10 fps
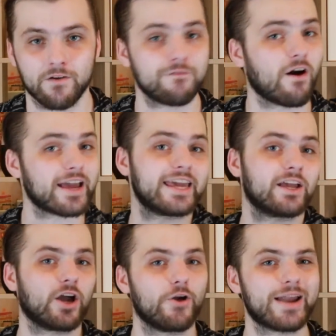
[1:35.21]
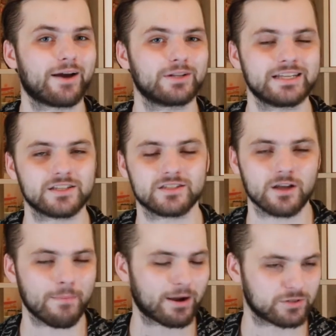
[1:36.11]
Feige and co now need to
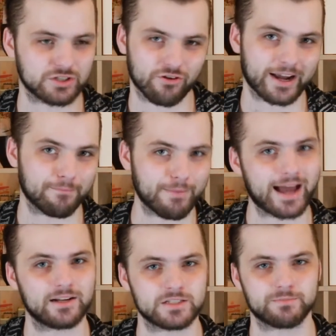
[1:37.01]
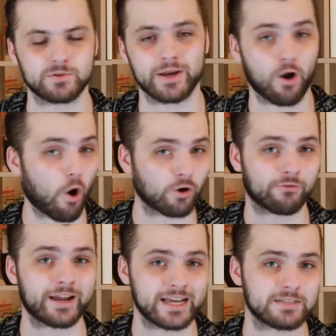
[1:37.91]
somehow strike a balance between
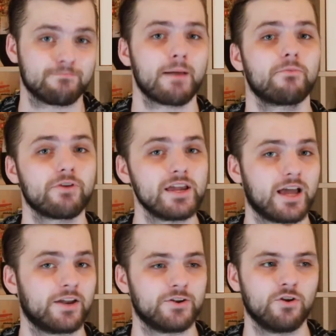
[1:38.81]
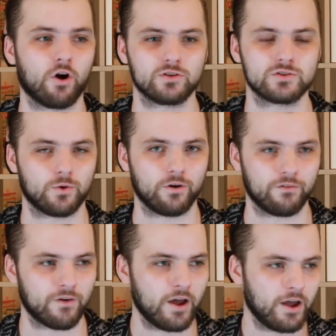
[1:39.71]
honouring his memory and not sort of